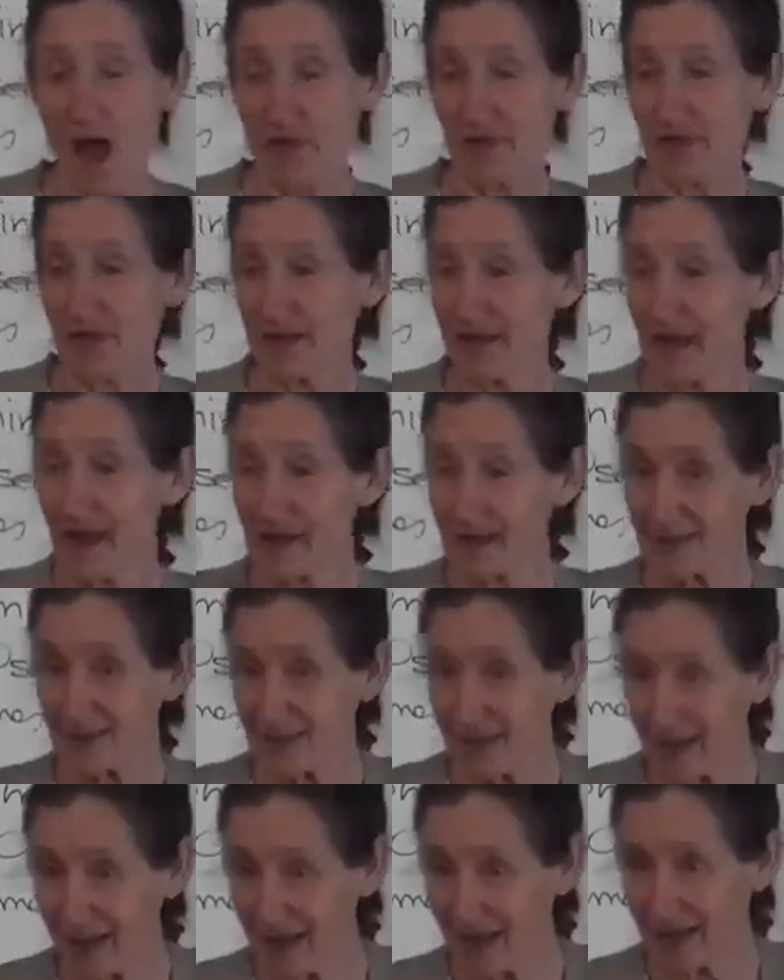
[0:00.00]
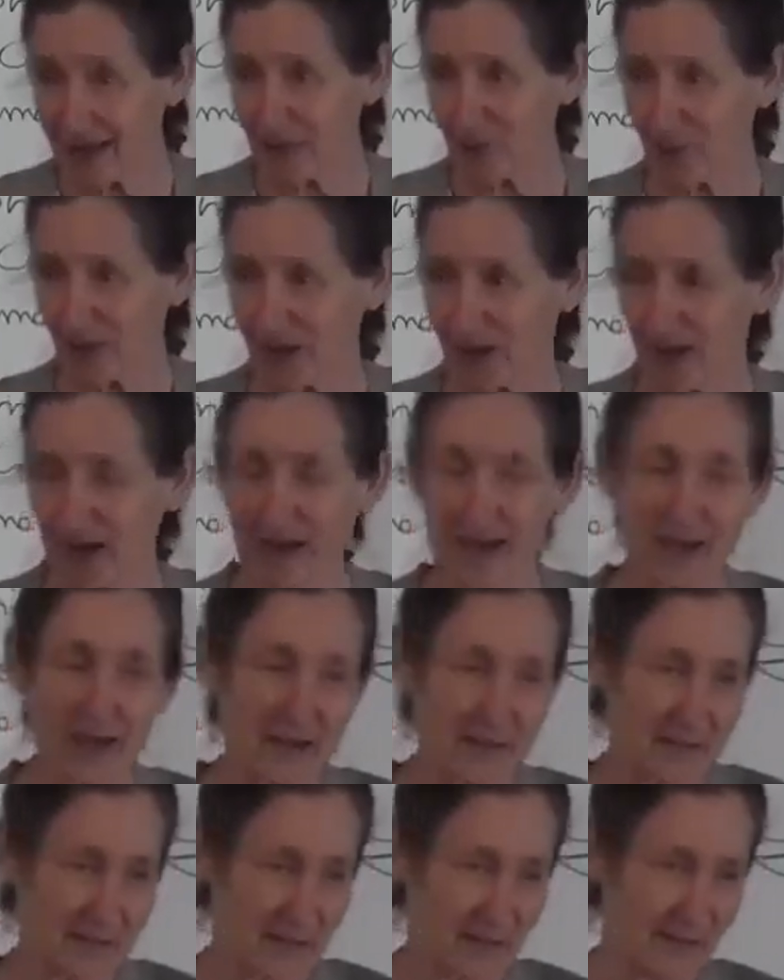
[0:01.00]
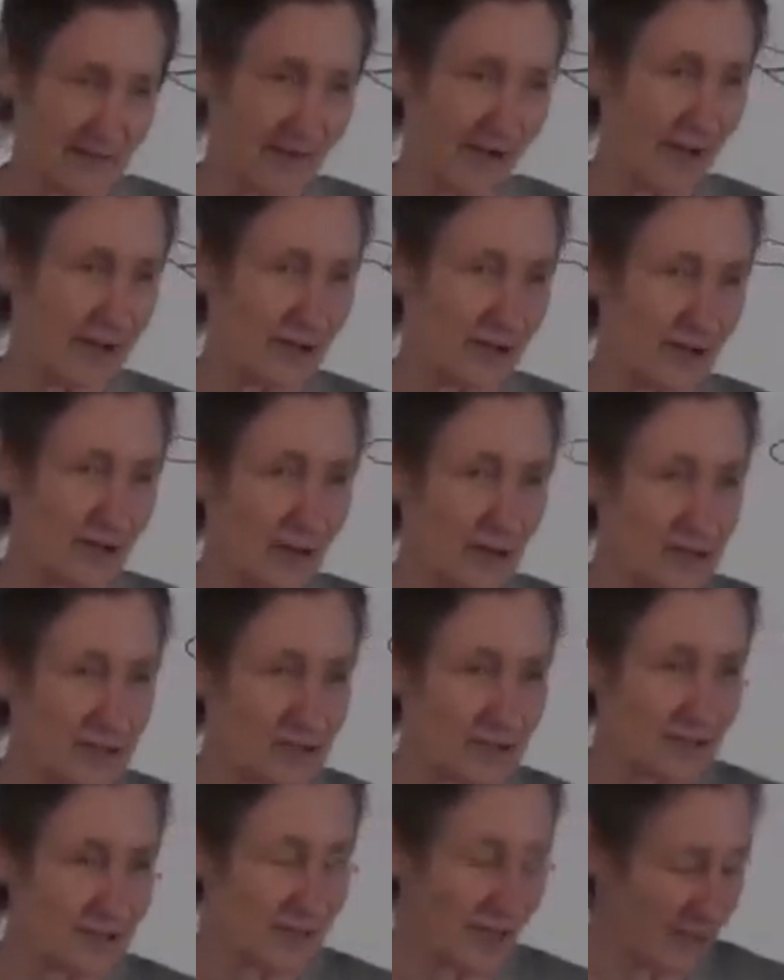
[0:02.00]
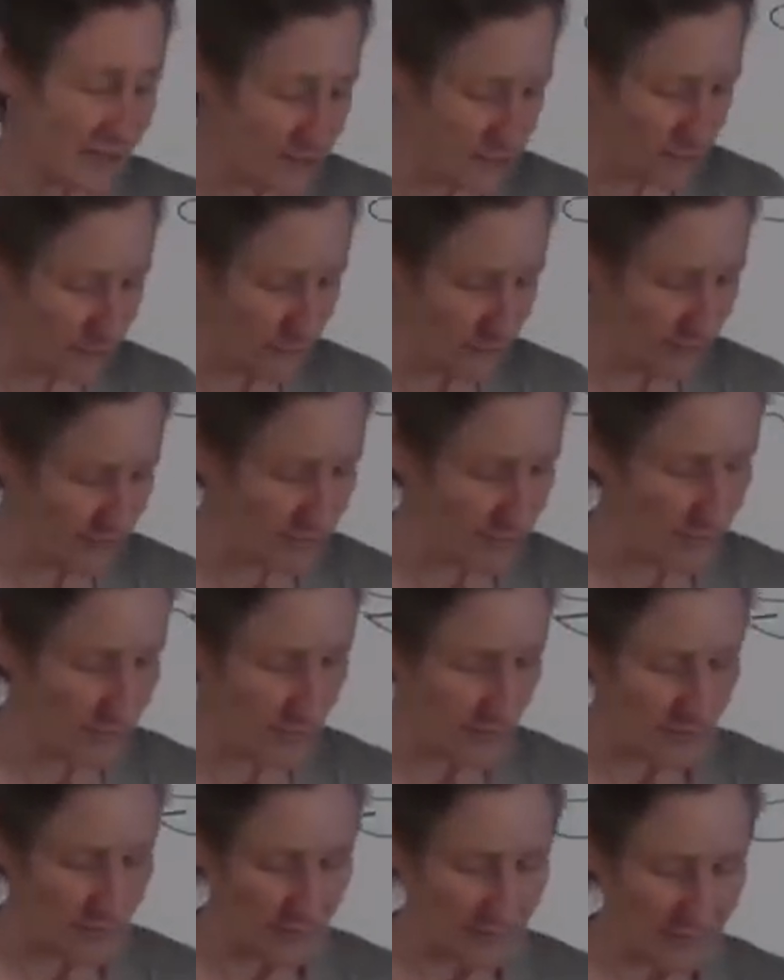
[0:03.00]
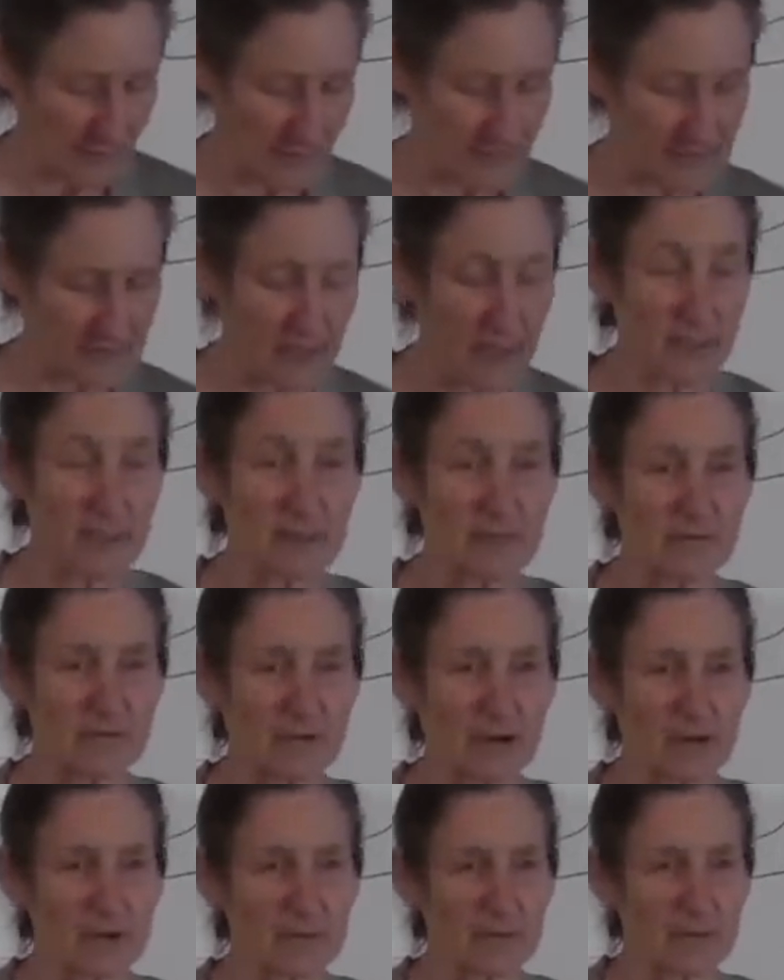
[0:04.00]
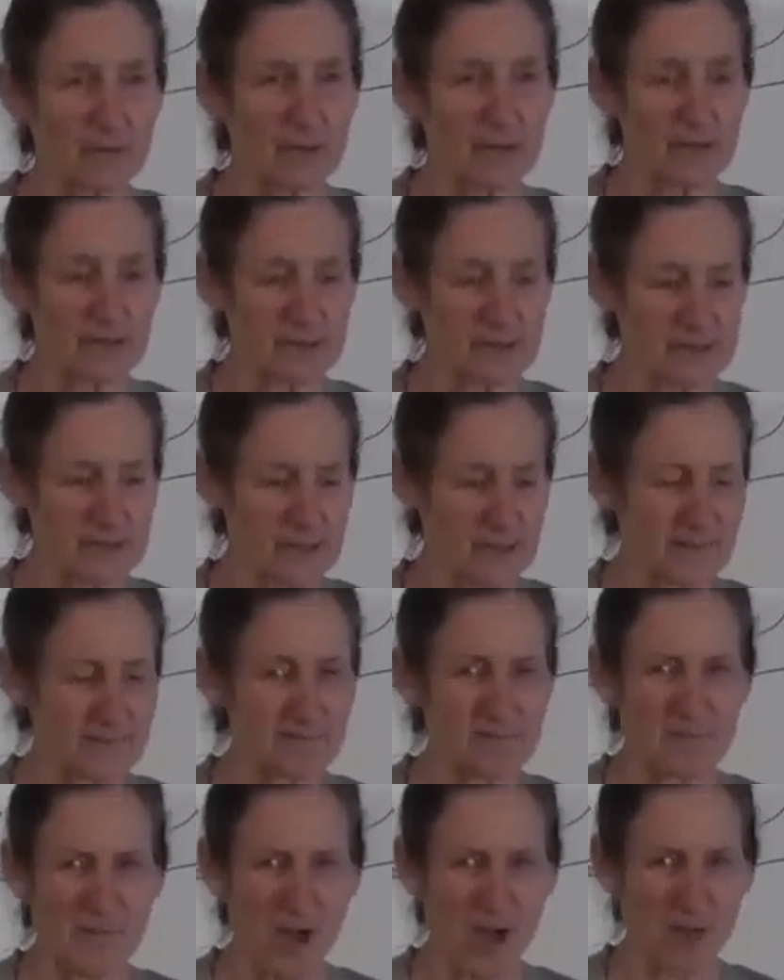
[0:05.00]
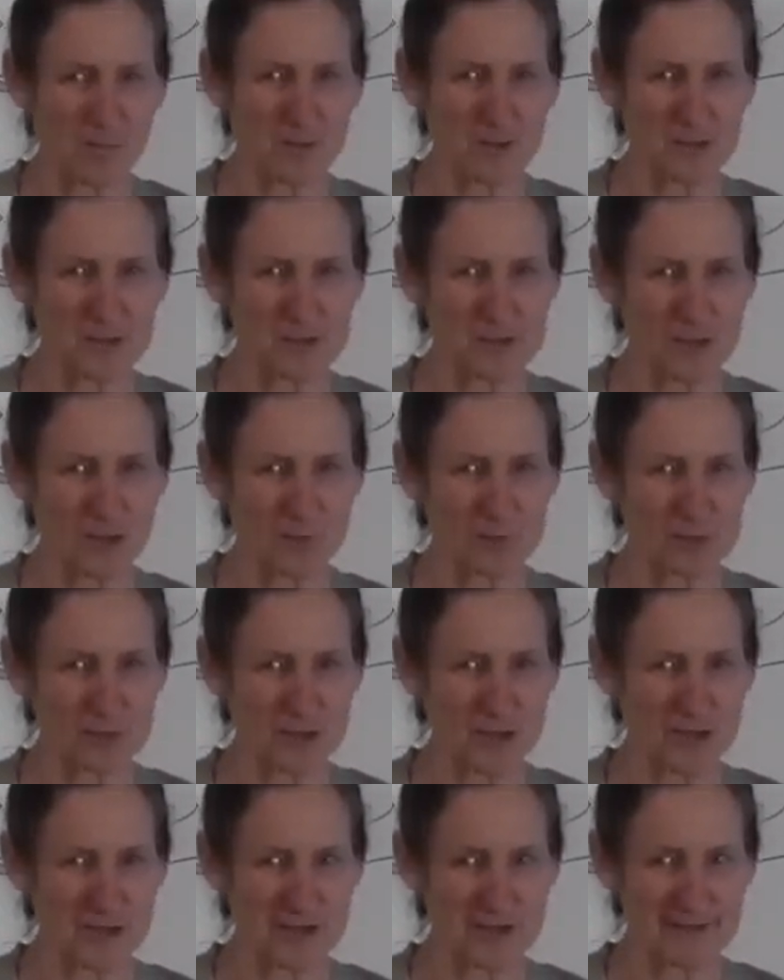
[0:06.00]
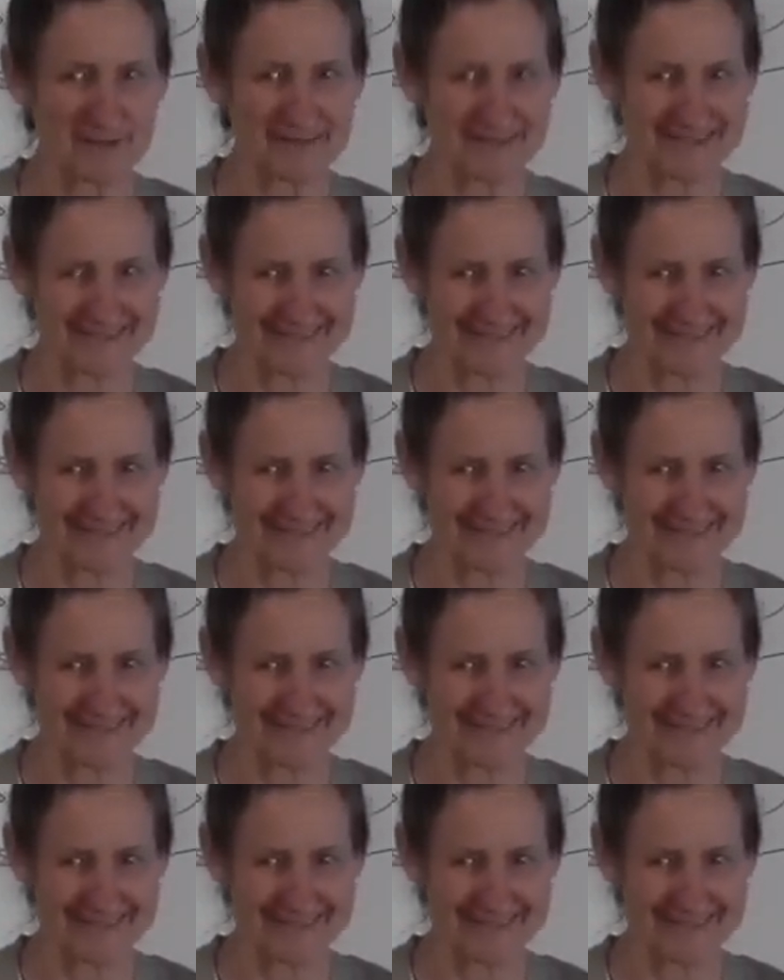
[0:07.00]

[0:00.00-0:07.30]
The next day, when I had the final consultation with him, he sat in front of me and he said, I'm going to stop drinking.